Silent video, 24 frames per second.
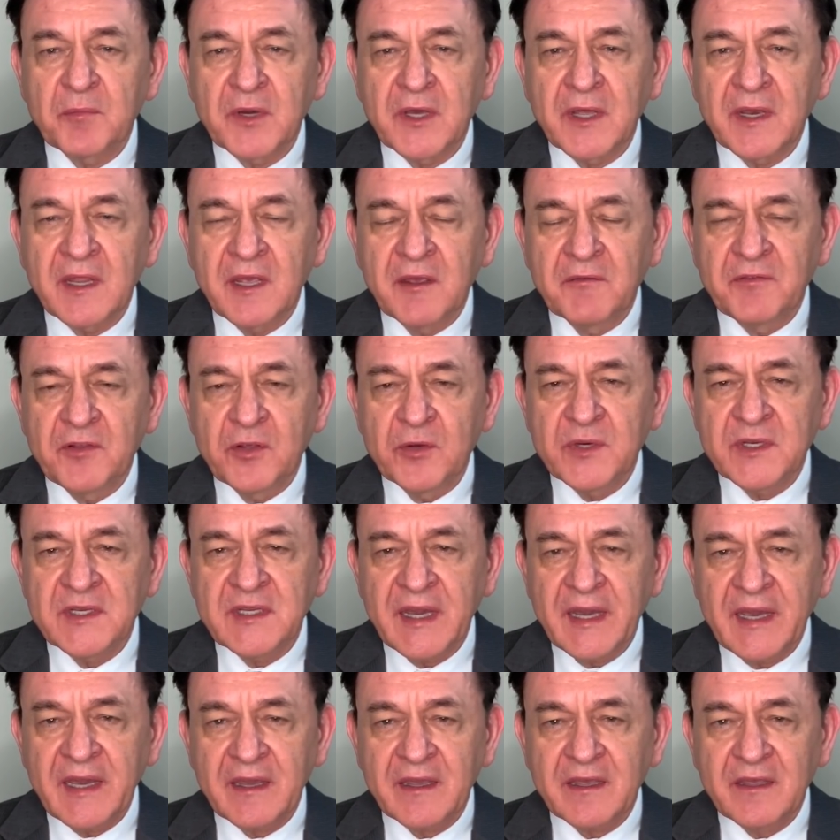But if you
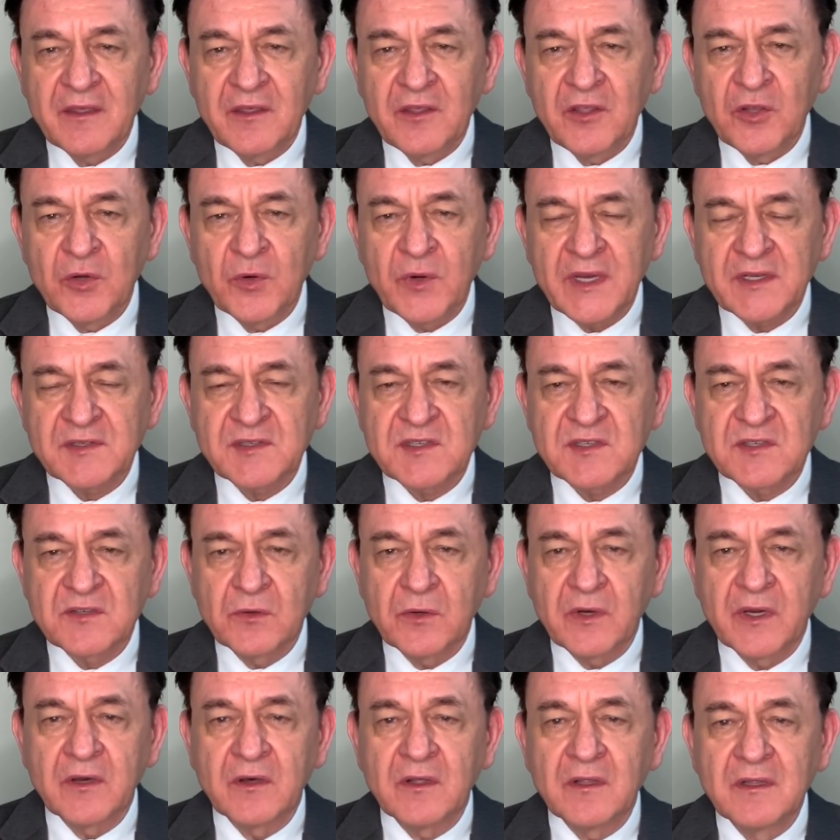attack U.S.
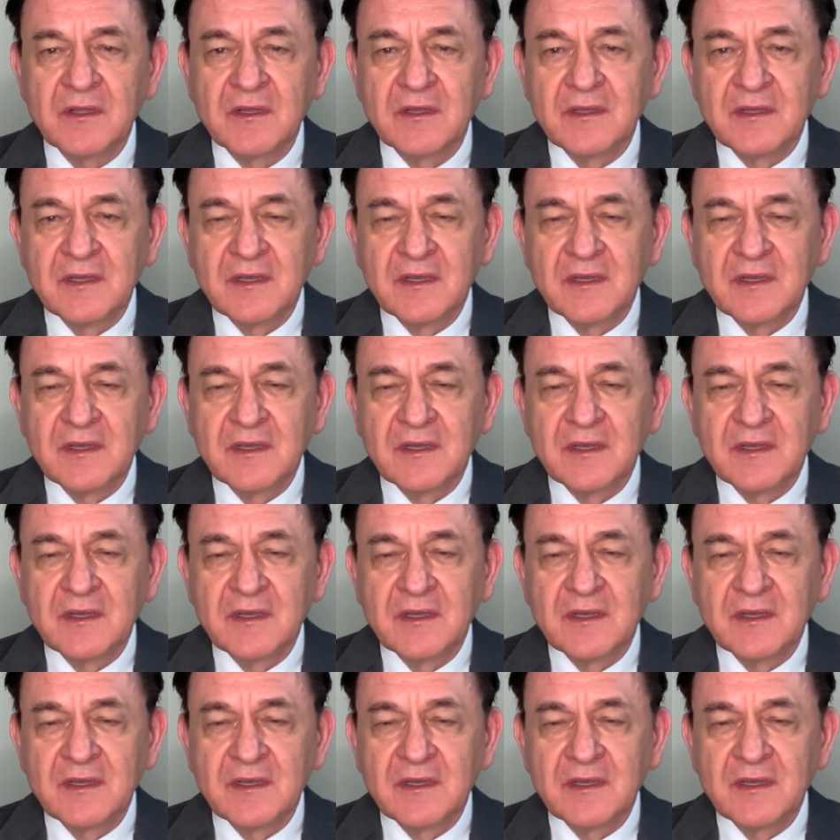soil,